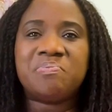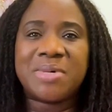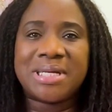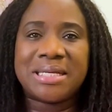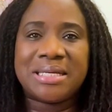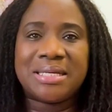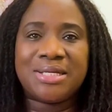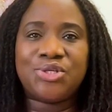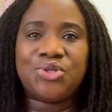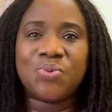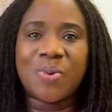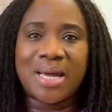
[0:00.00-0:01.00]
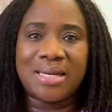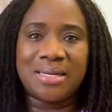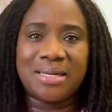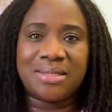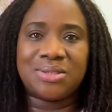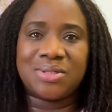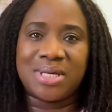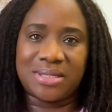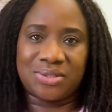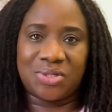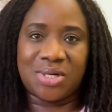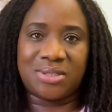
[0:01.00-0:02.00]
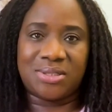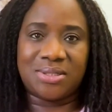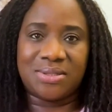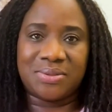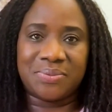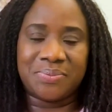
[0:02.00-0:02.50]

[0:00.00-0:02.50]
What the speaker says: money do I need to get started?